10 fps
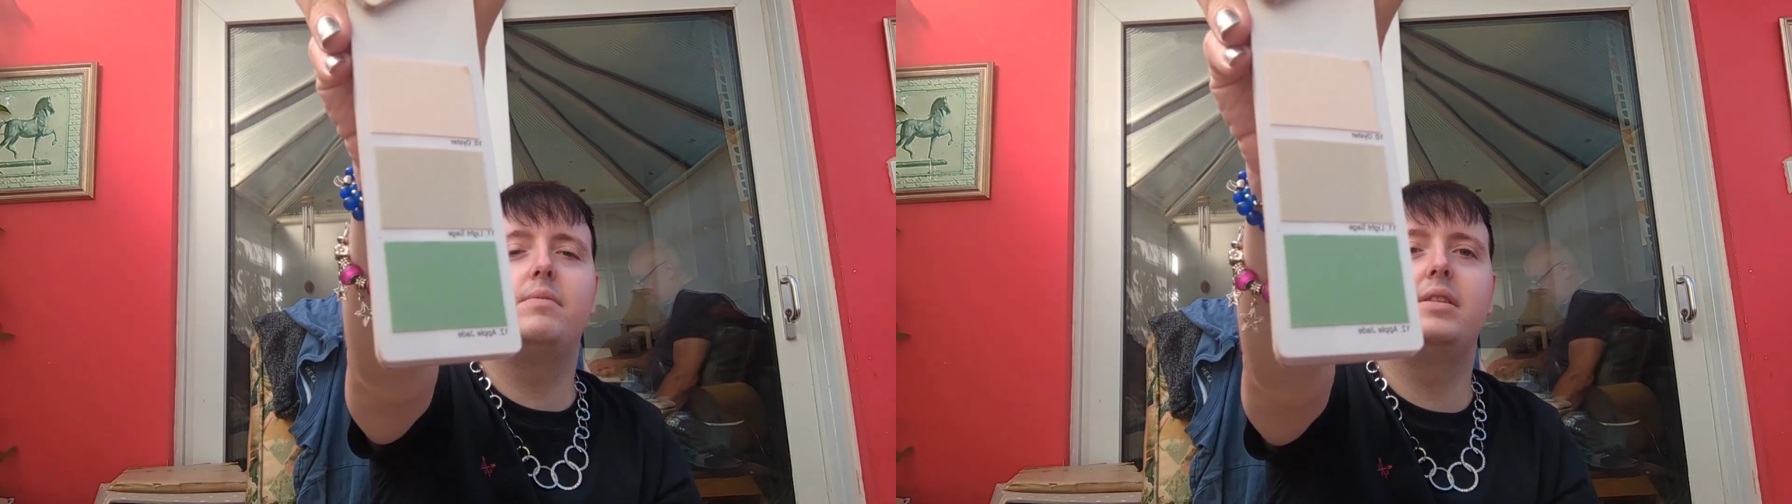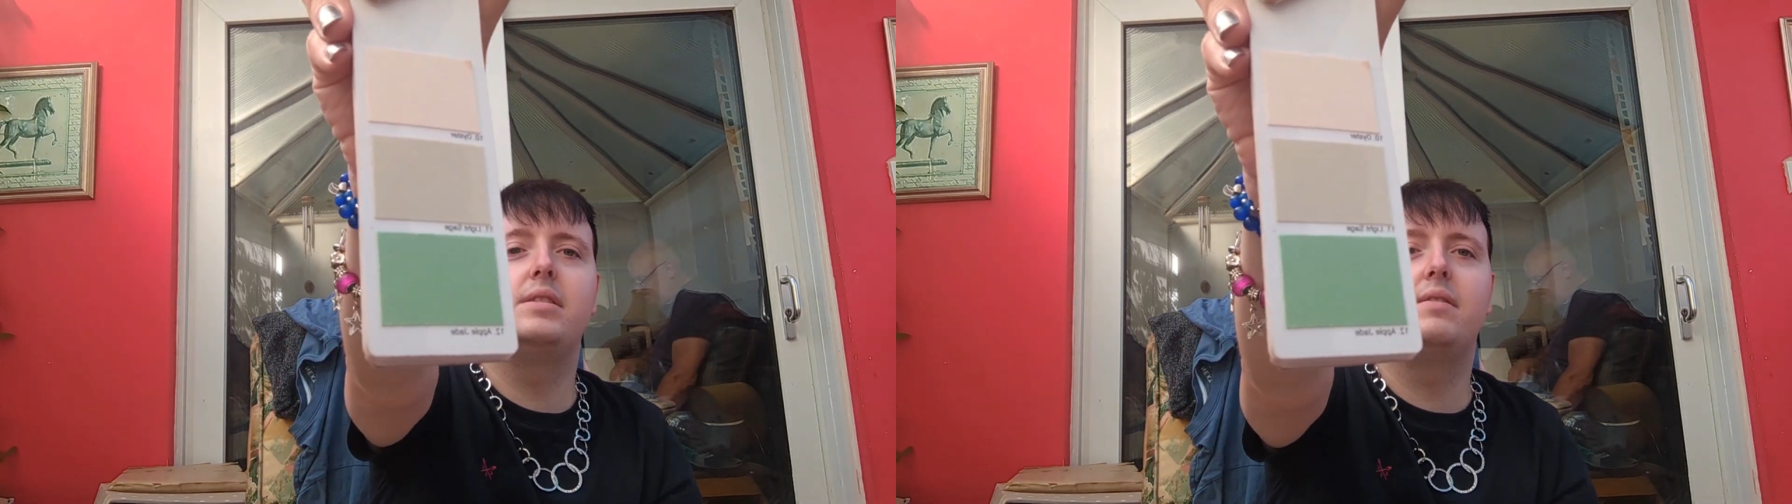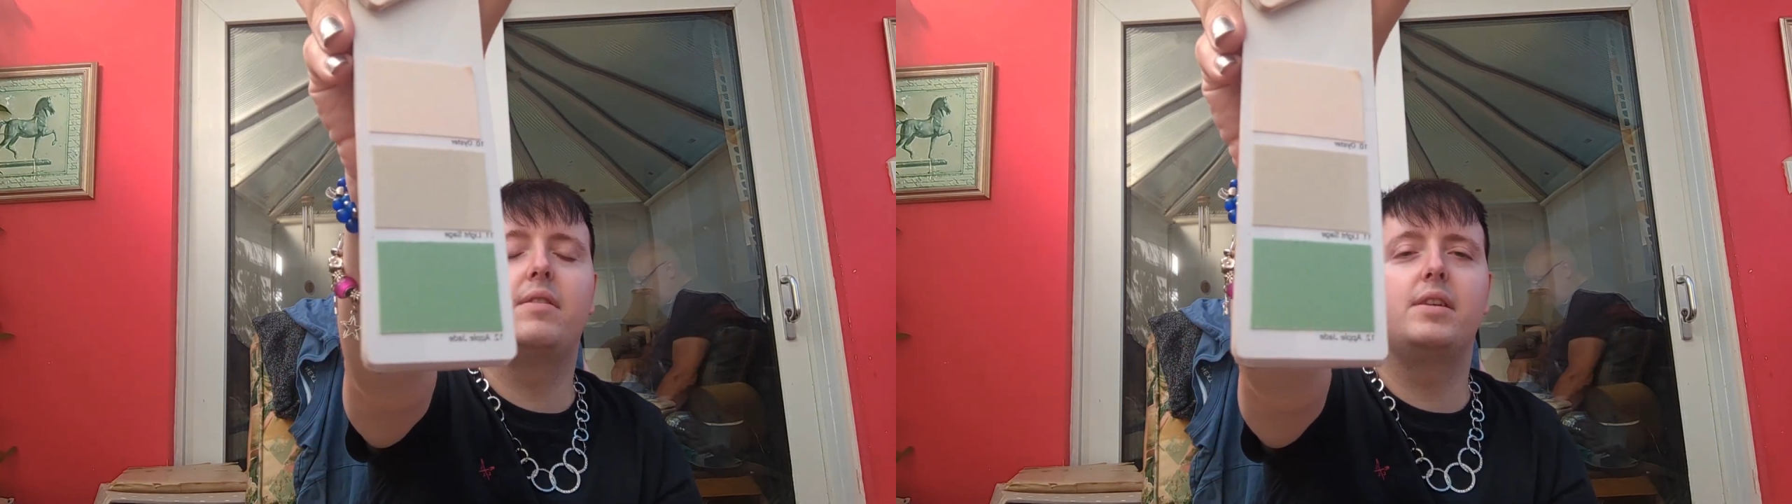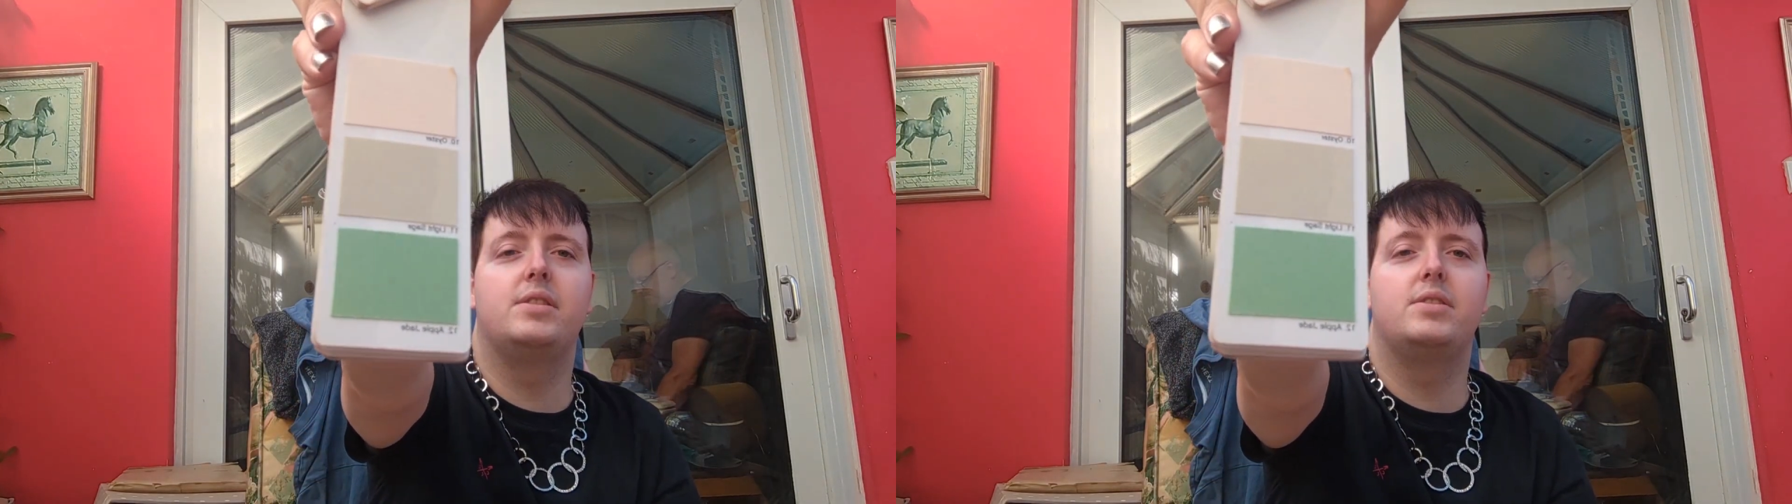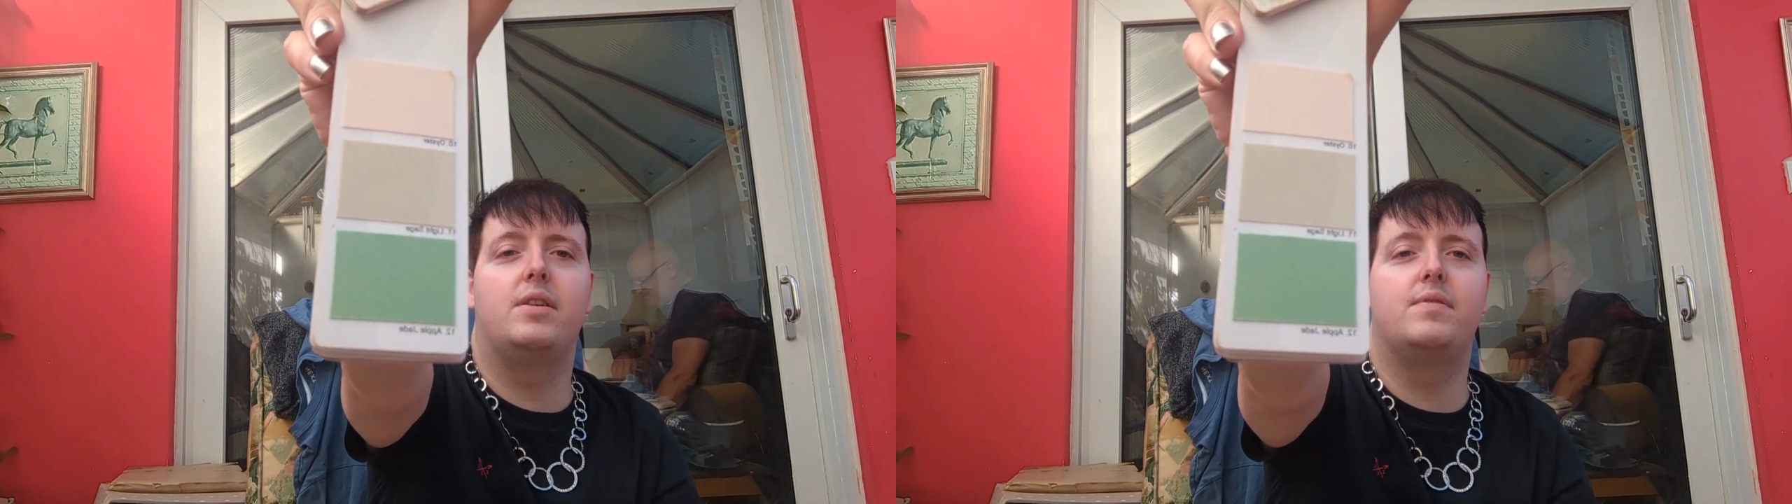which is a very
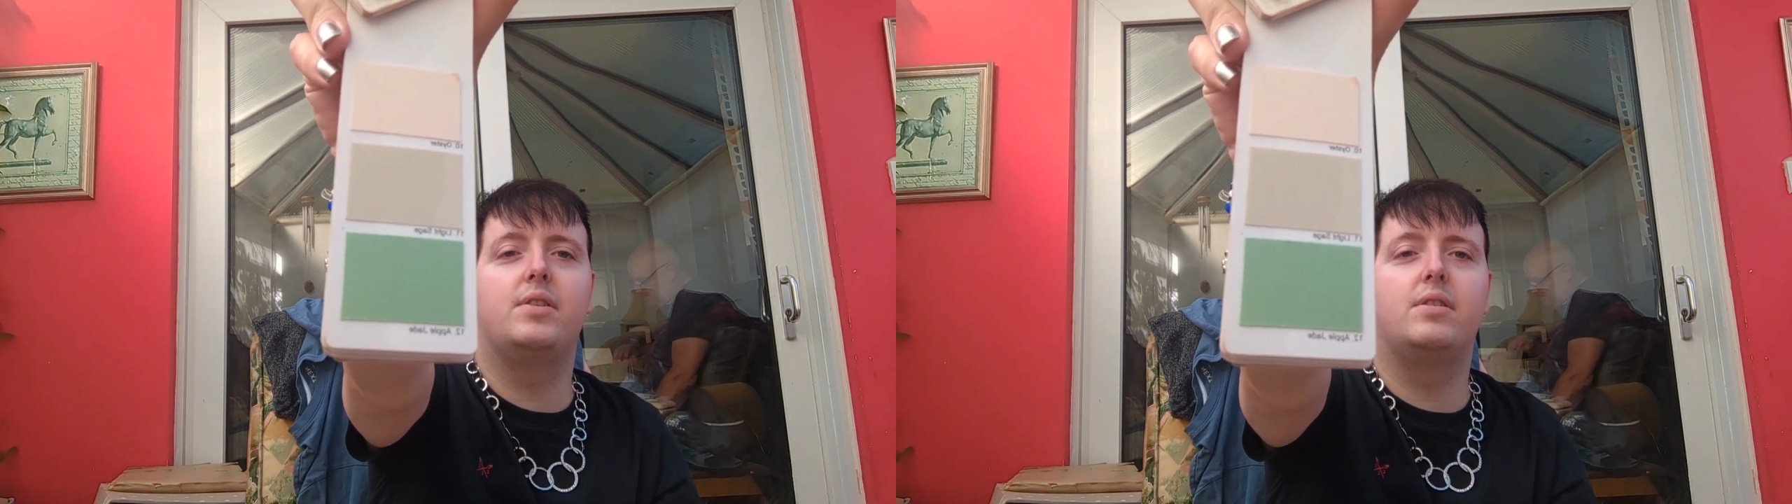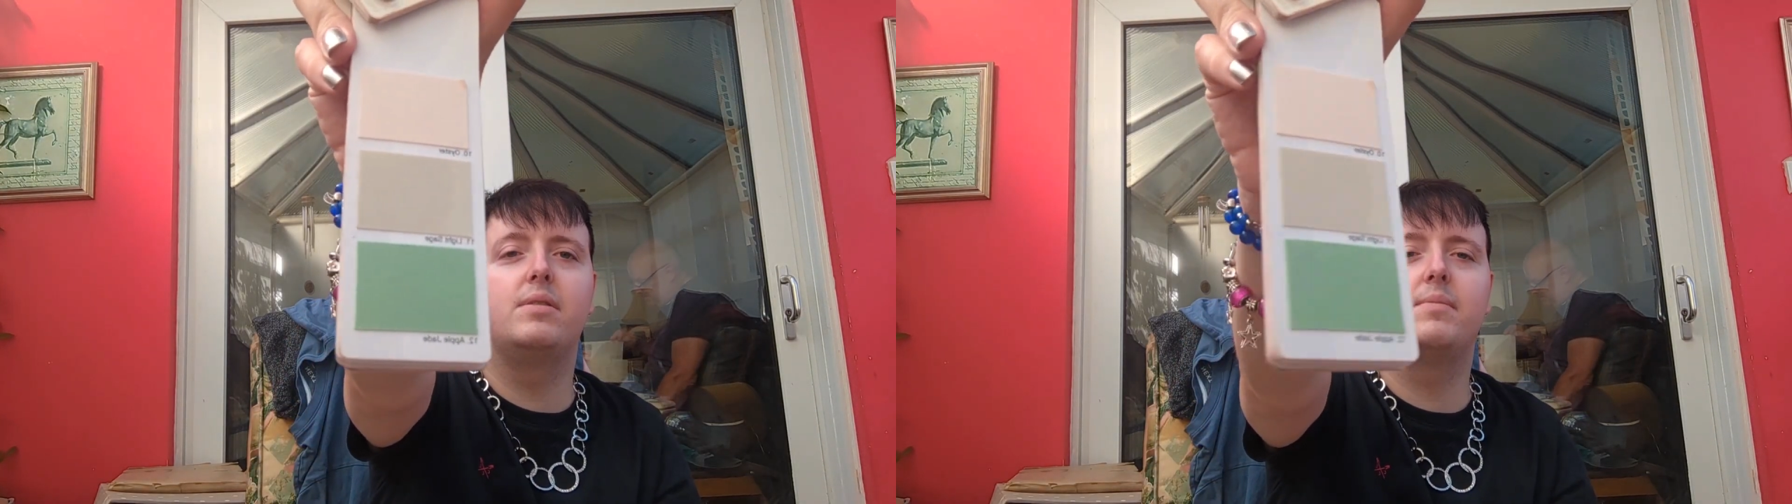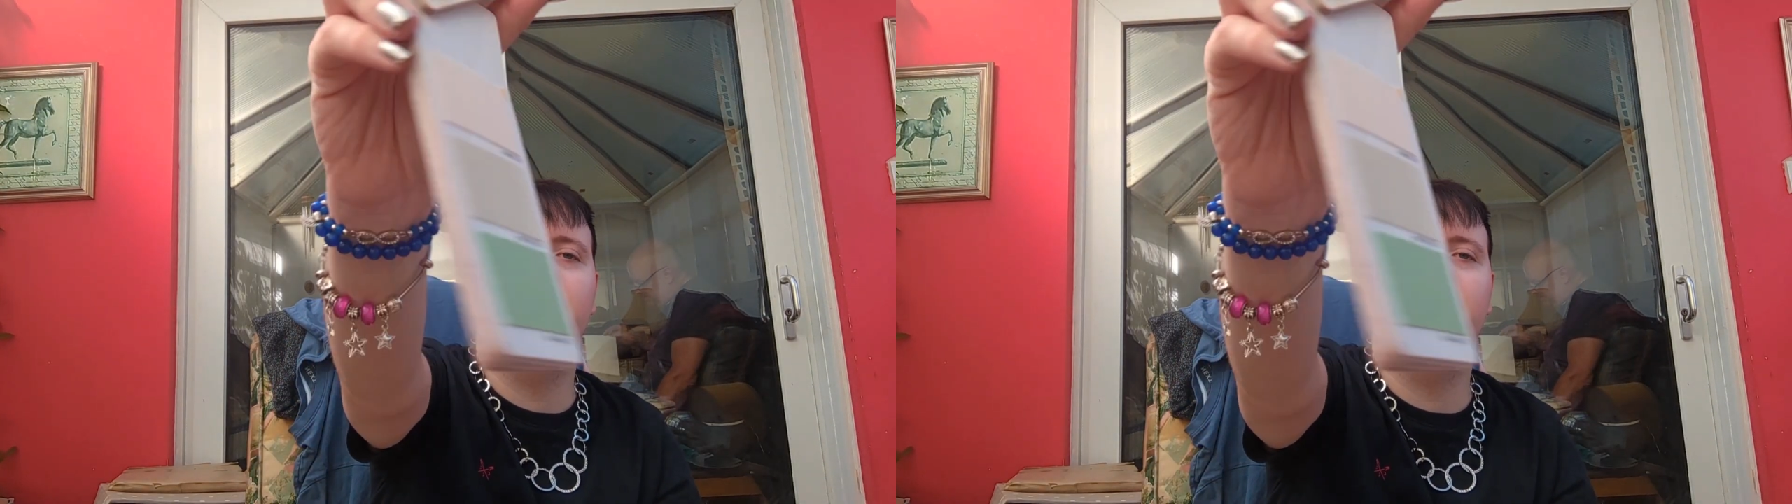soft autumn